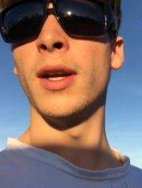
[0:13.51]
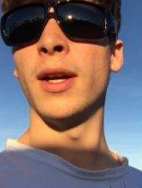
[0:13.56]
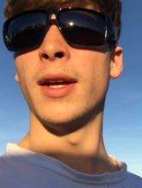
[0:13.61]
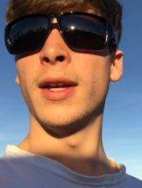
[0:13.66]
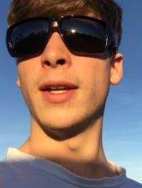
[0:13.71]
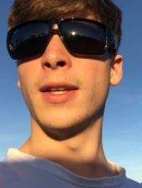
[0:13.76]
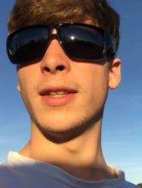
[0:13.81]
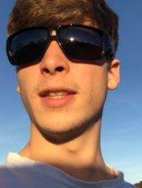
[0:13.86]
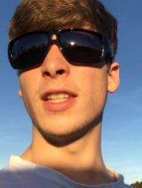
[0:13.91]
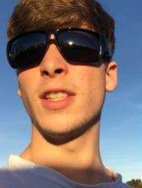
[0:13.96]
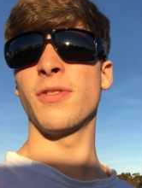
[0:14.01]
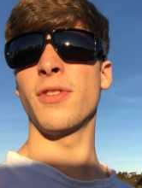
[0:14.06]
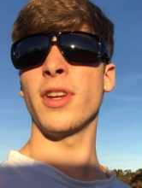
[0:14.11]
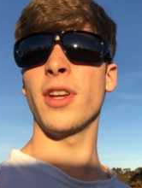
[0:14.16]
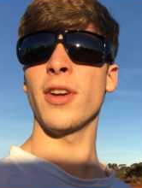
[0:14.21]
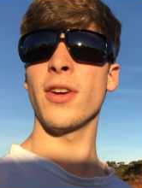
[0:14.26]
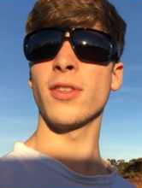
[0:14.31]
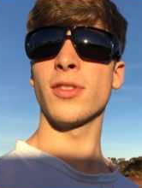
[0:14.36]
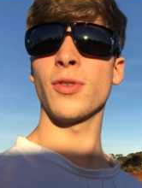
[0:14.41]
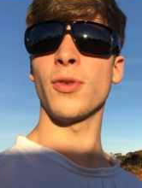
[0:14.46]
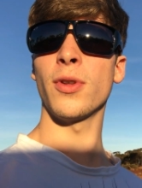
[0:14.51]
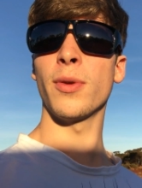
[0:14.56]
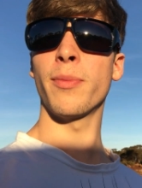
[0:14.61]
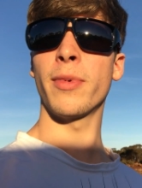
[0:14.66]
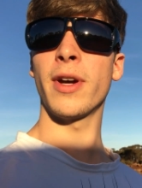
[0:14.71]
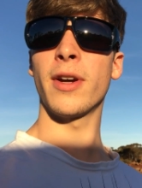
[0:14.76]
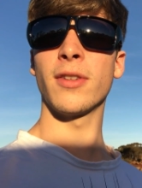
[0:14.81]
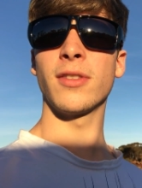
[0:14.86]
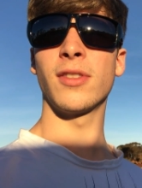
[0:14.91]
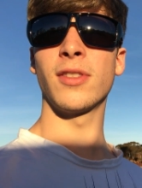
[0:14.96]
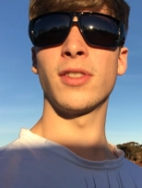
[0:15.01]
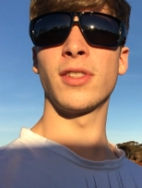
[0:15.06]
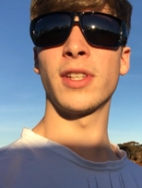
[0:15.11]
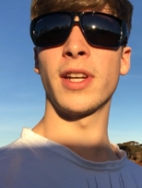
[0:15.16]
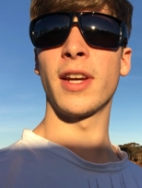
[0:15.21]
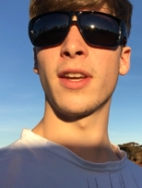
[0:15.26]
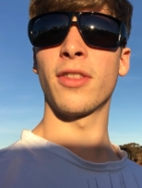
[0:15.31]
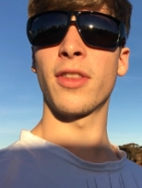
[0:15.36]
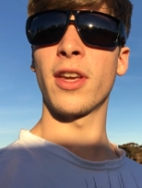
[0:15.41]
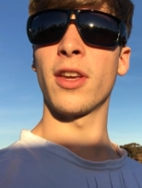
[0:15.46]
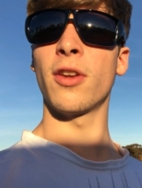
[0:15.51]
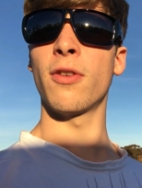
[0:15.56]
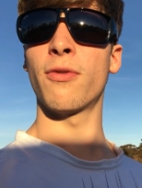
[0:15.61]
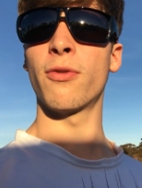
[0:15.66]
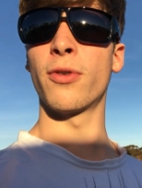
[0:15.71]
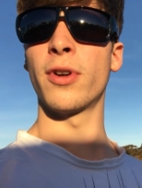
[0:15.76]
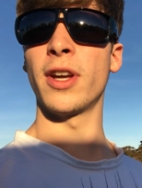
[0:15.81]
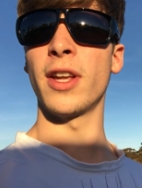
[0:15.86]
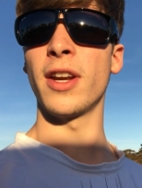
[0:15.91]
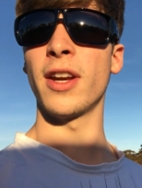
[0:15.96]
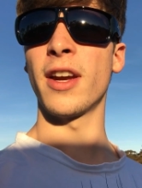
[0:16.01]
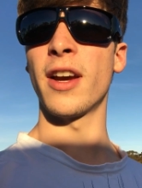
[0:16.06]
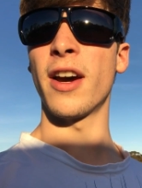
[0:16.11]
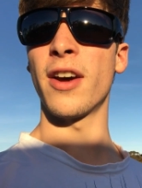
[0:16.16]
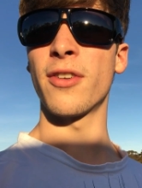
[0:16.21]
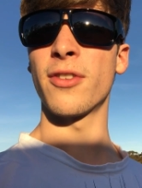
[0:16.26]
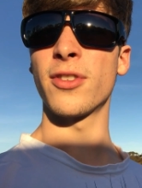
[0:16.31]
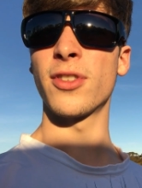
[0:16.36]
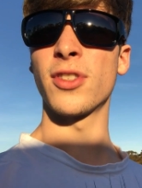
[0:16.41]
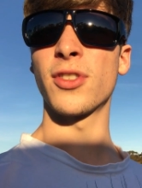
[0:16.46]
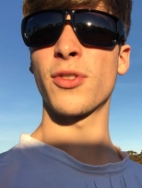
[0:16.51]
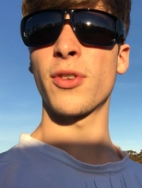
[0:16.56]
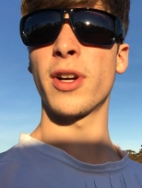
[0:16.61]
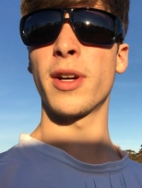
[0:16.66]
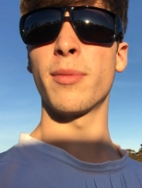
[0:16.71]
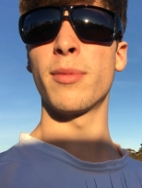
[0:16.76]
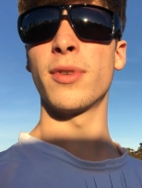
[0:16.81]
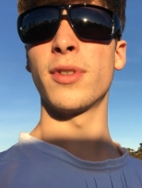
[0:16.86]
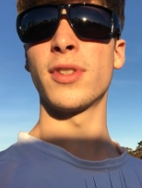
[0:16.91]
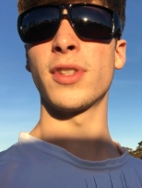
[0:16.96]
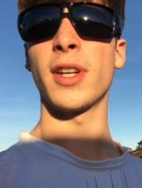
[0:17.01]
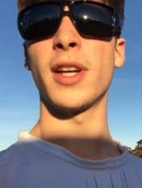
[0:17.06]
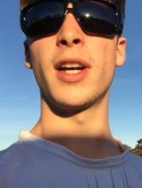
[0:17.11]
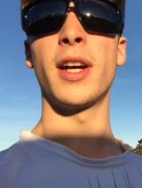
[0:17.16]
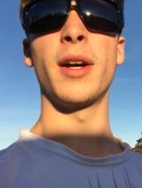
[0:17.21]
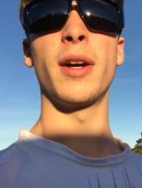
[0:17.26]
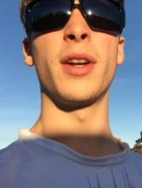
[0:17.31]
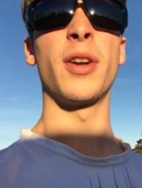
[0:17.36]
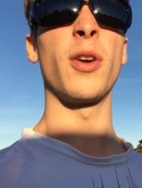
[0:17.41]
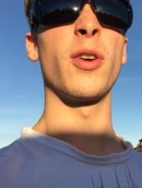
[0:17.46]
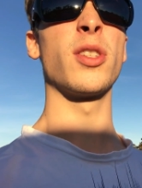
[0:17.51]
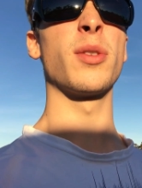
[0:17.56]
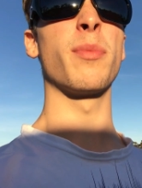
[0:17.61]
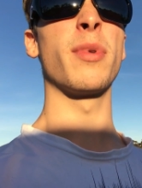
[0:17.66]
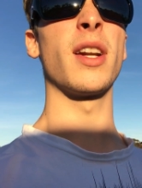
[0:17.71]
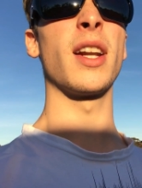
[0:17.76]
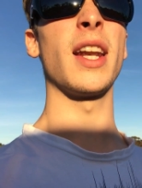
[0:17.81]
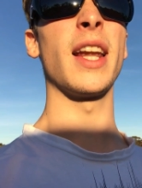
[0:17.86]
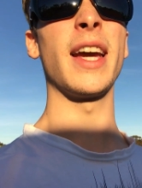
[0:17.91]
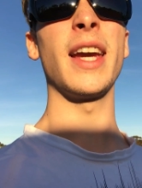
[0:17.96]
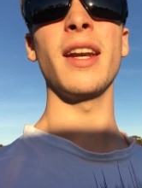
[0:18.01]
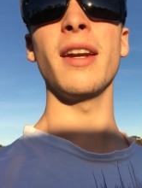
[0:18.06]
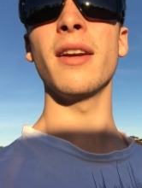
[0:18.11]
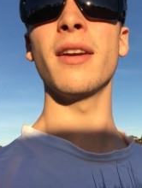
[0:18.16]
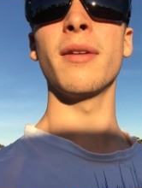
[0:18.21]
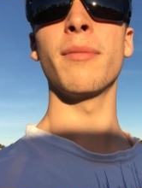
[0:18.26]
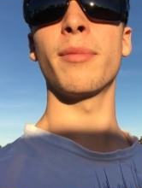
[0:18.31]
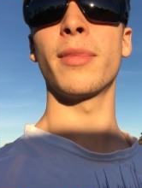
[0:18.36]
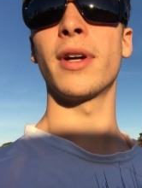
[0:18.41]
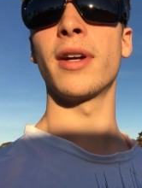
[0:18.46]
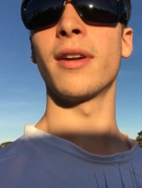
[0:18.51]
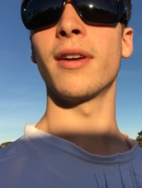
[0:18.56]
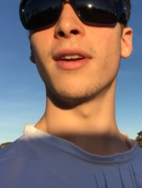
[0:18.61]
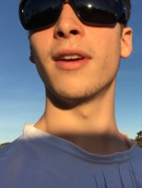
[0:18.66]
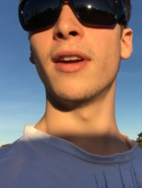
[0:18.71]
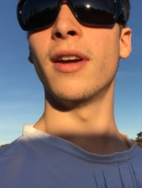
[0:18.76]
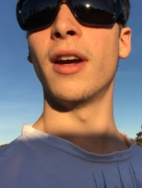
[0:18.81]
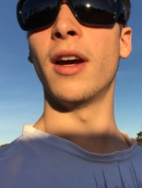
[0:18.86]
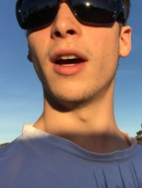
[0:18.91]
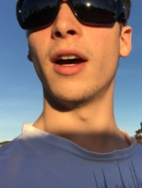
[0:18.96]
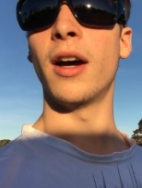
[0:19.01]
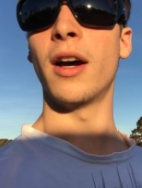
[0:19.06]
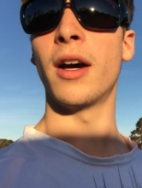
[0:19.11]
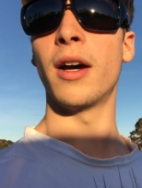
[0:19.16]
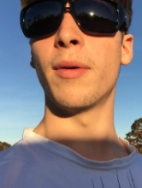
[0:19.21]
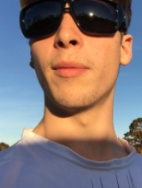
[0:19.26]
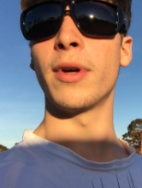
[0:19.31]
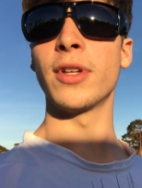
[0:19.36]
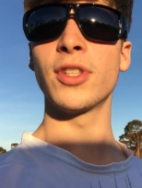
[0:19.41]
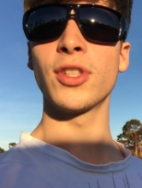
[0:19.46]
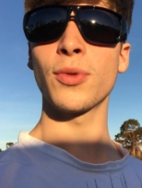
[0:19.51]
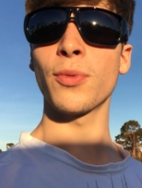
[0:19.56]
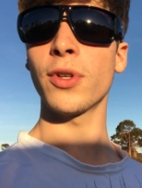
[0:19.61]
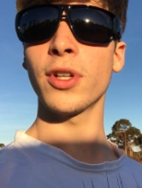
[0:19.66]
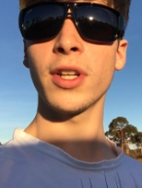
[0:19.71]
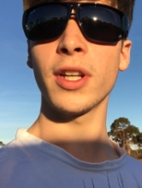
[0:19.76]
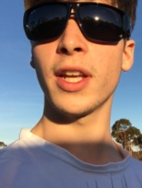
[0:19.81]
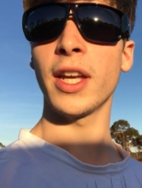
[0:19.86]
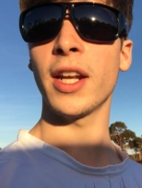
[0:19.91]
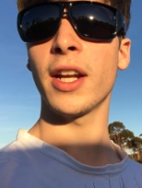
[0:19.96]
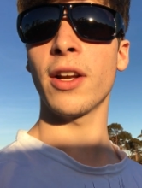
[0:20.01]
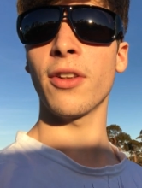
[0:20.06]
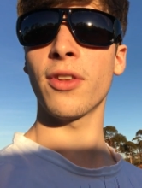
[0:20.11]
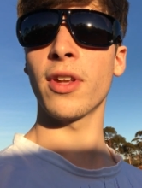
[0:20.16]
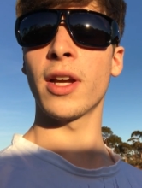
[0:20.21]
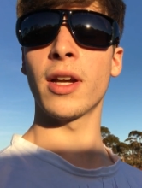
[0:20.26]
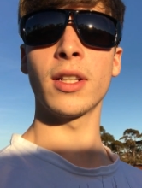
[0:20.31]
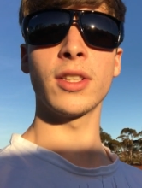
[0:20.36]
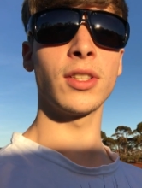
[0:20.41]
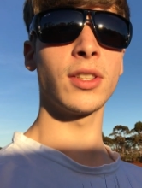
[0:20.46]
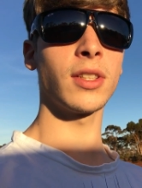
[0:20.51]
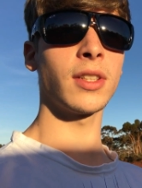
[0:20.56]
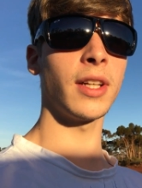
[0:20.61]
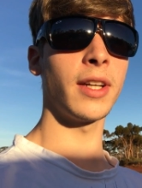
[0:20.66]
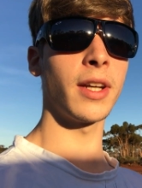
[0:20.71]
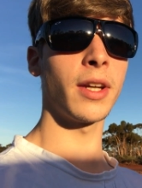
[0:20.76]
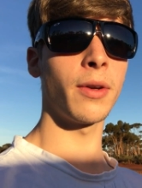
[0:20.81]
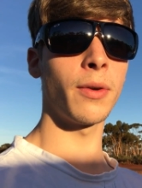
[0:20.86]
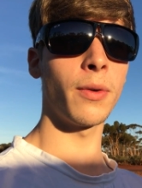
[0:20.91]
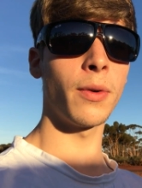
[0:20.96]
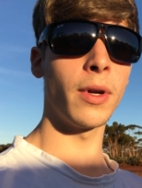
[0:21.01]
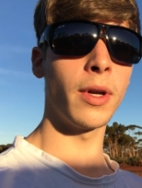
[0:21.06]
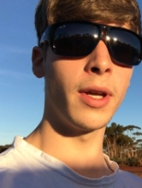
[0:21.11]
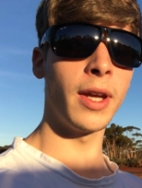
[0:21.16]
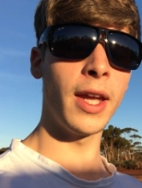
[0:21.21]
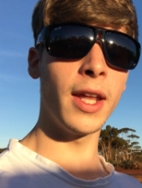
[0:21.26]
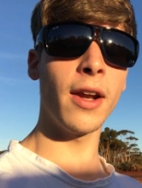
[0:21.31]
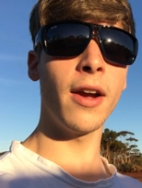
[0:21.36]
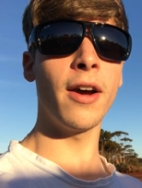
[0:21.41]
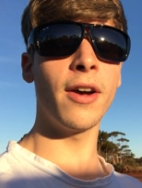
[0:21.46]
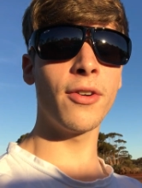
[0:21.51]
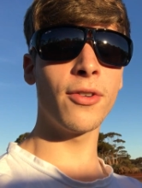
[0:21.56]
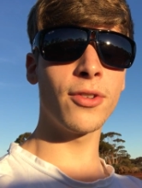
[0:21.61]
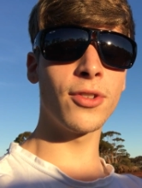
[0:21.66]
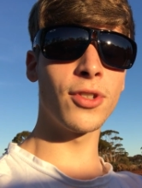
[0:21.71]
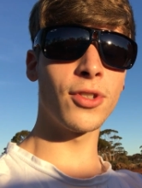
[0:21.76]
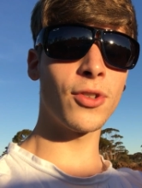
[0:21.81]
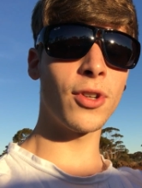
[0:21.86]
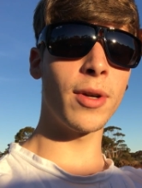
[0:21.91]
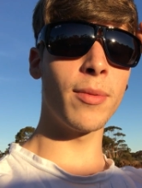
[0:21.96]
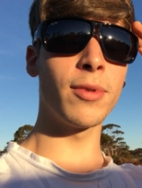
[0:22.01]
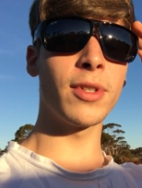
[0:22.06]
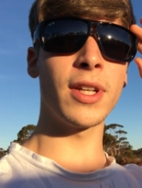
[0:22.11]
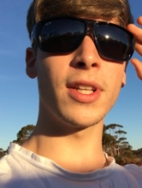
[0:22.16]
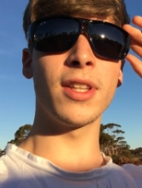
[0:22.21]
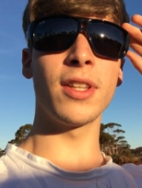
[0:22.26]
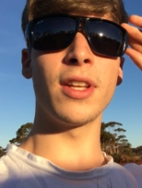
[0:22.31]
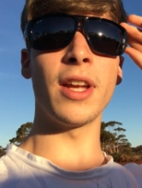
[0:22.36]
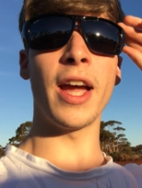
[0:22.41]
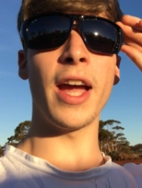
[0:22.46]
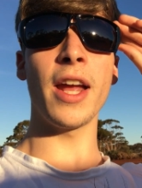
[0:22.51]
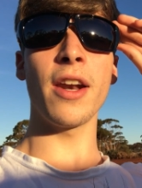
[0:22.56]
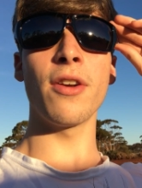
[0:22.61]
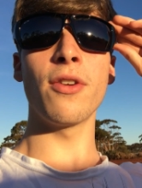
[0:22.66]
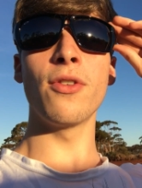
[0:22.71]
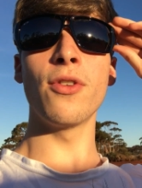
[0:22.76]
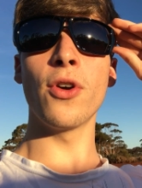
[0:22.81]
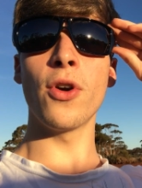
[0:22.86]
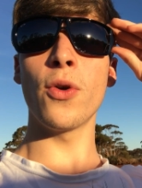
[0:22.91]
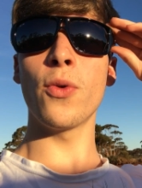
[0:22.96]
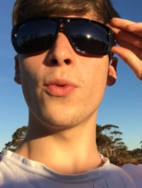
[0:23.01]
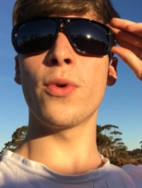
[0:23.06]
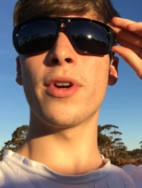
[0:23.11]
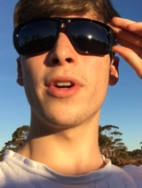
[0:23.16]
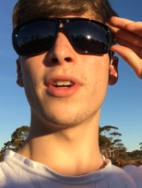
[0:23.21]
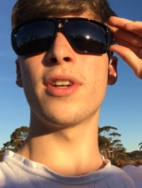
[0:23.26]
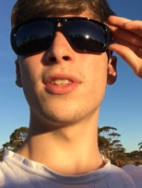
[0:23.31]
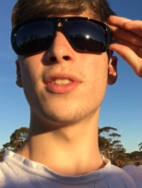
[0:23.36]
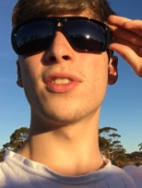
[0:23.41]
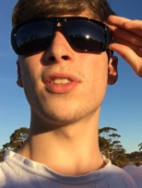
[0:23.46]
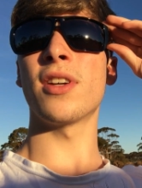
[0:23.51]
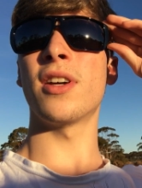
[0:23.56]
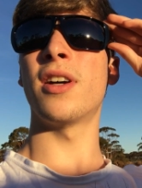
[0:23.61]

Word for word: This video is all about just saying thank you for hitting one hundred subscribers. Uh, I know it's a bit late, but um, I just wanted to get out there. I was like, hit one hundred subscribers. I had no words.